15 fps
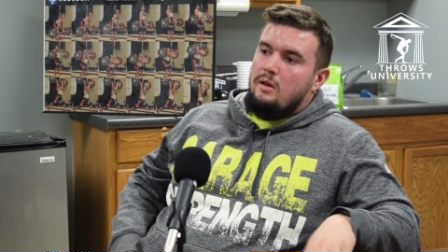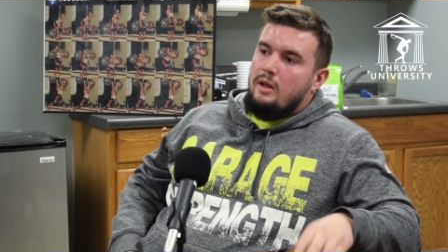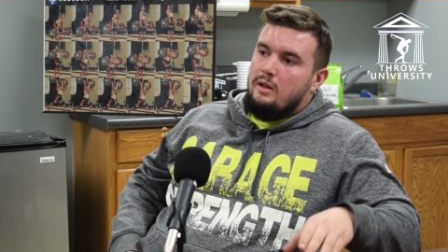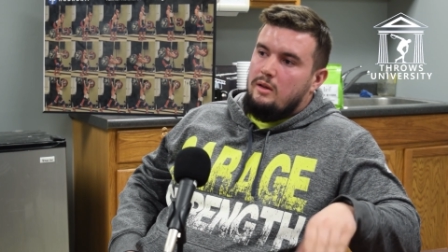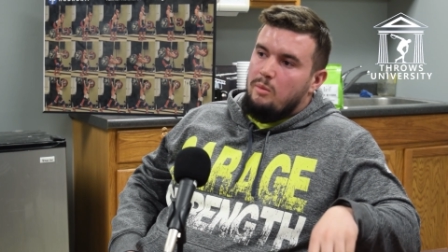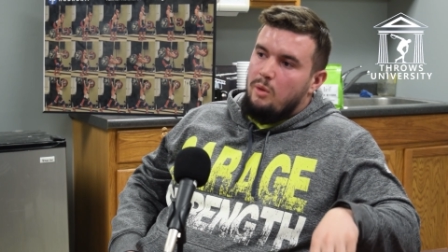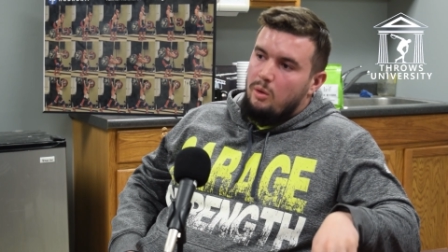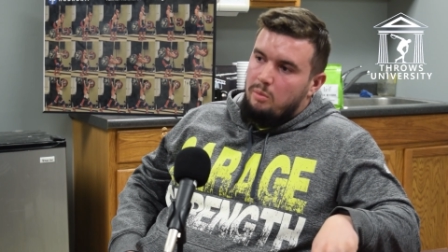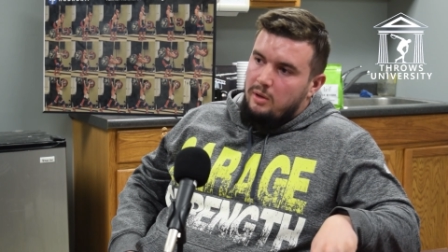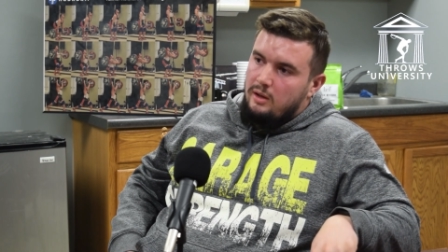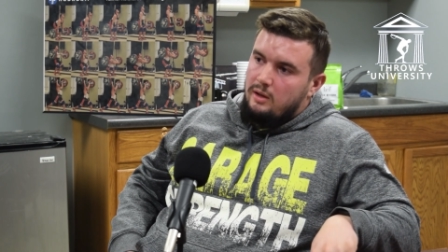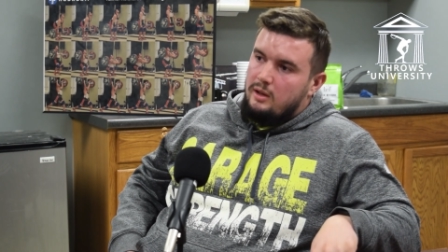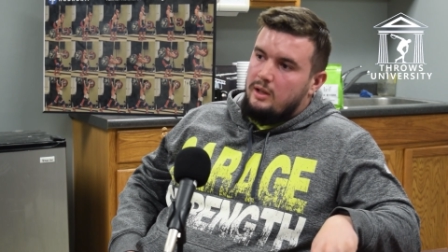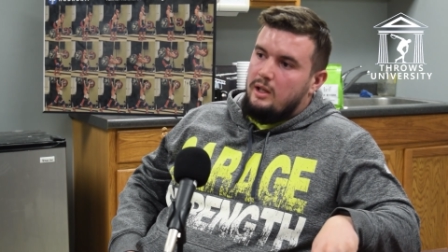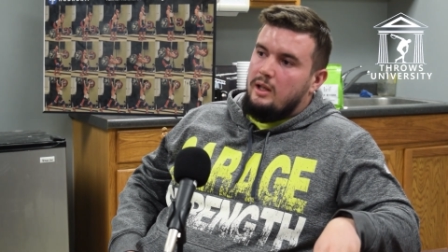like the
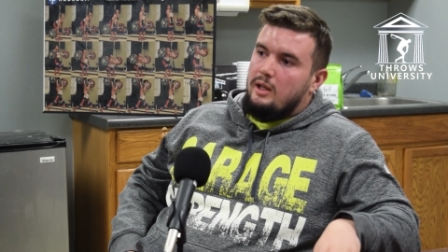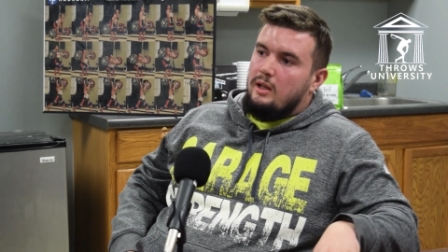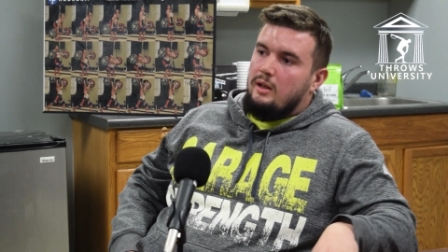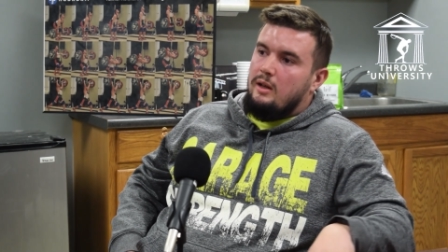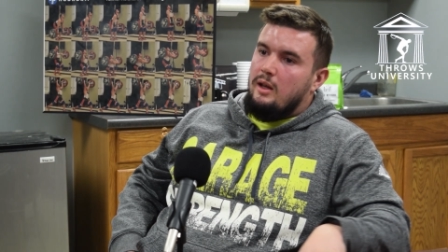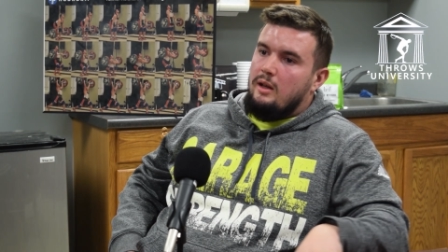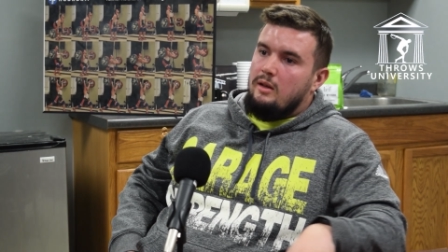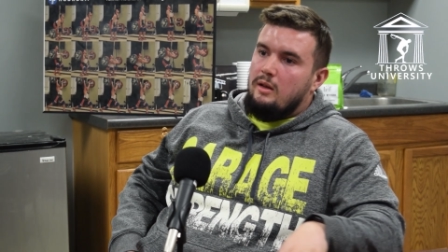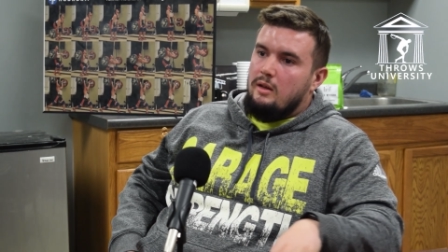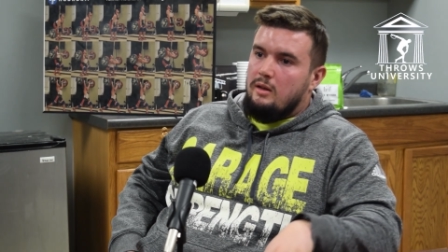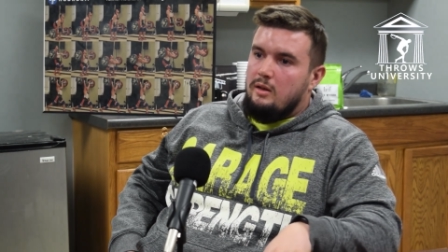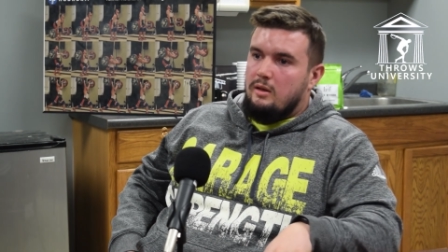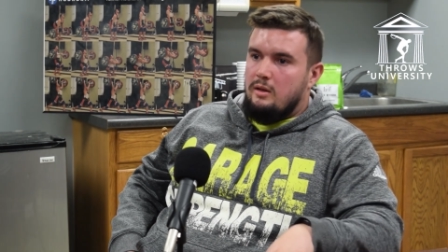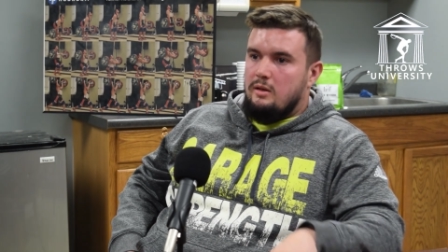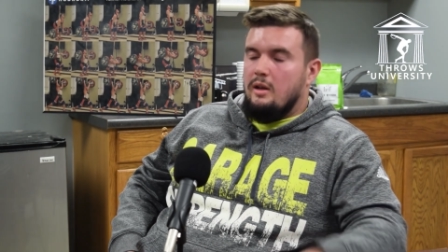mobility and
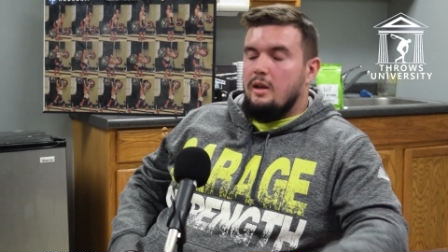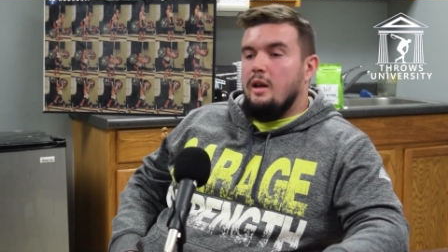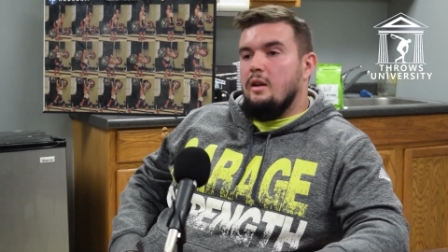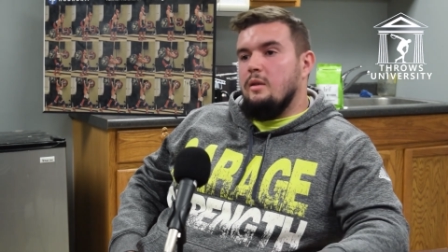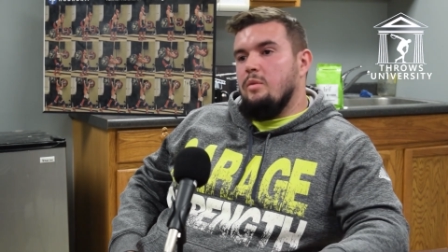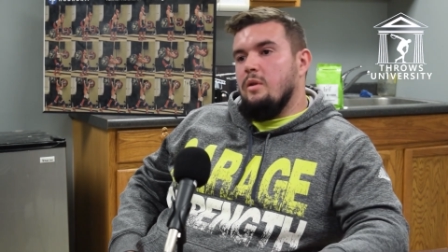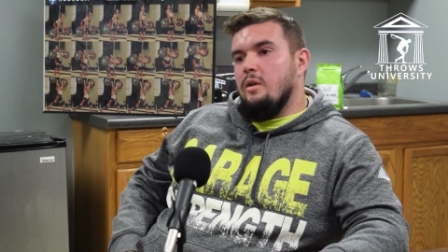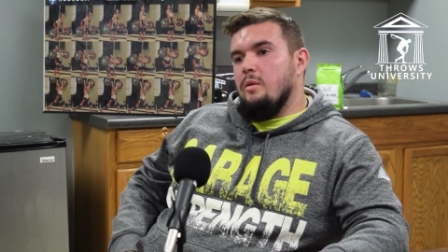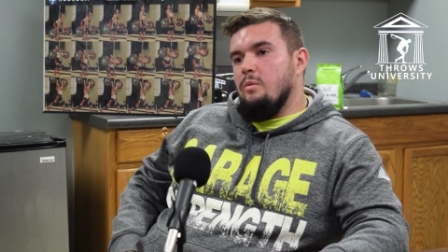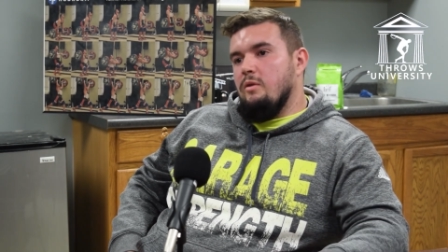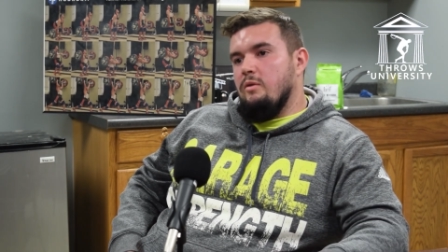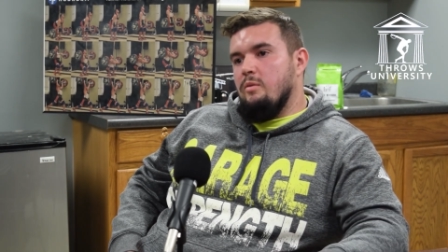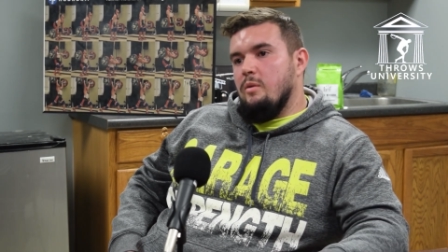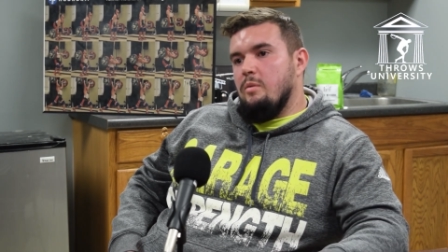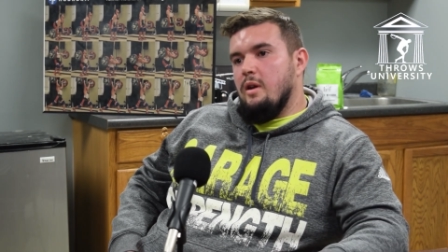the, the getting better
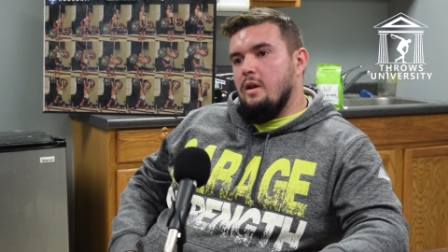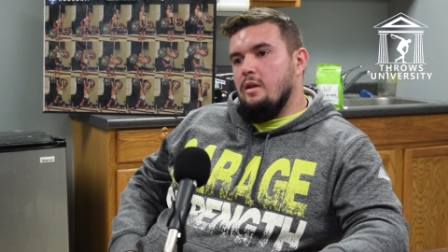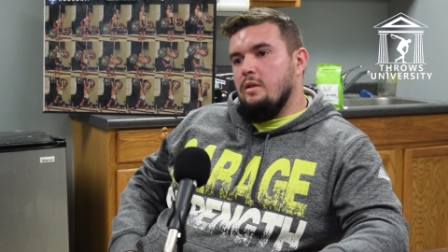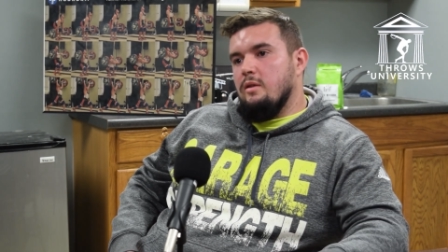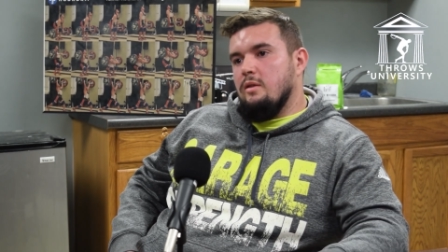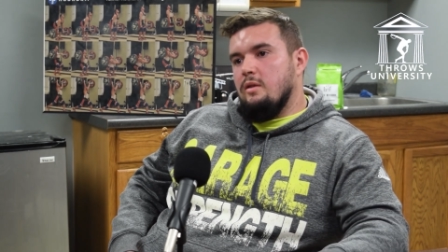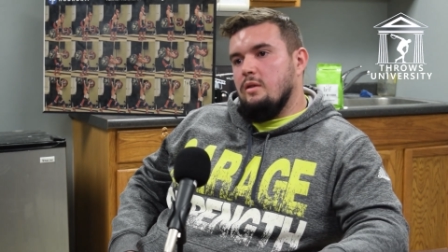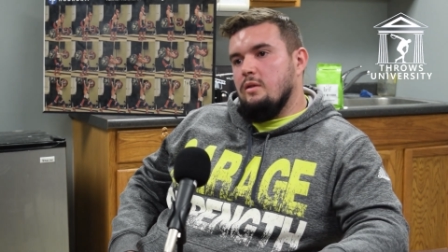movement patterns. That's what